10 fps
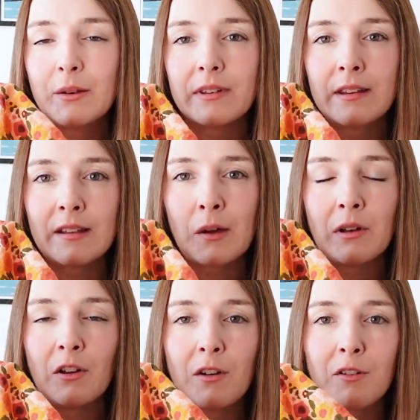It was a sew
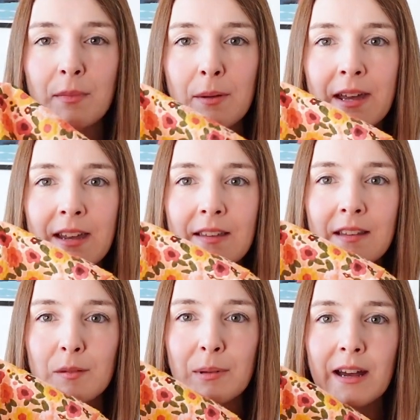along of me making
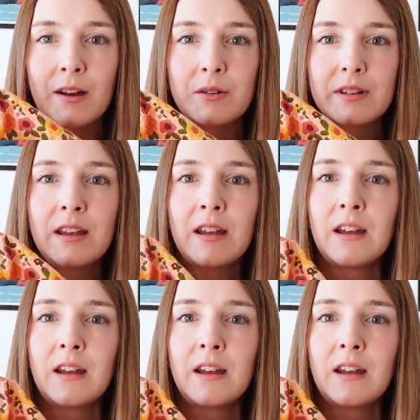this blouse.